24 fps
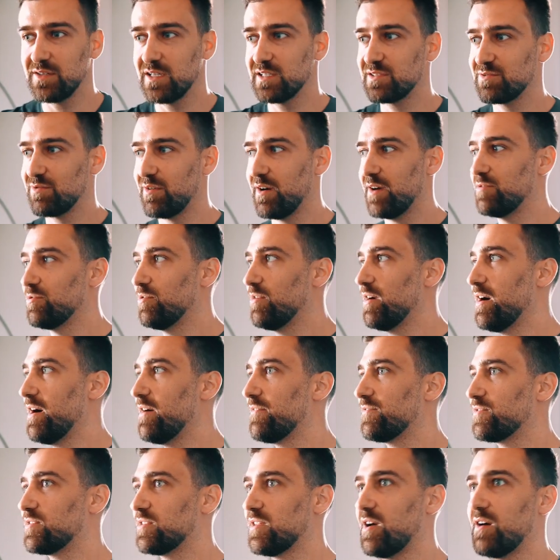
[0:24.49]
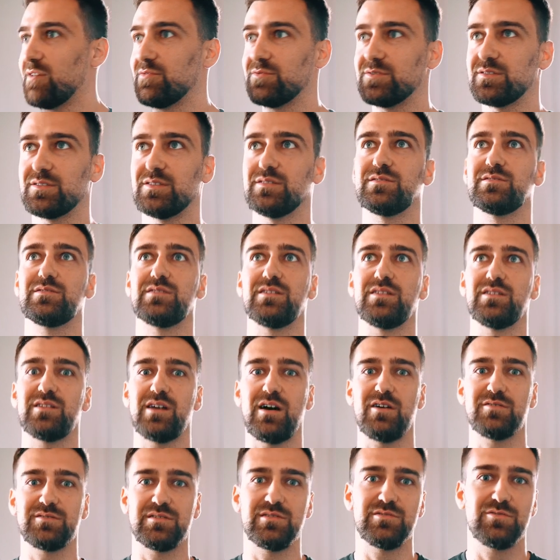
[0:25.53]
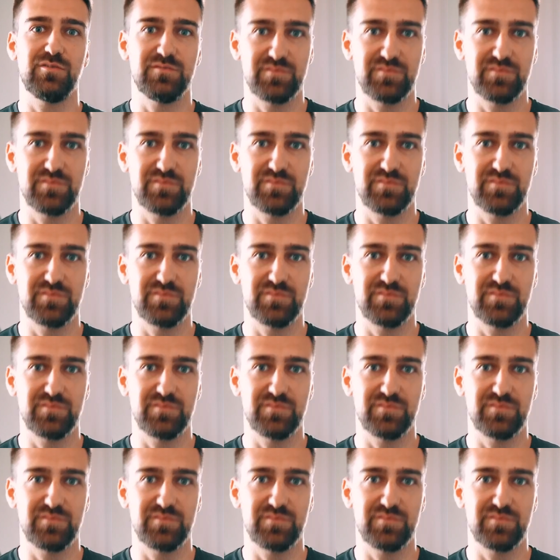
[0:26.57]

That's why I don't have thousands and thousands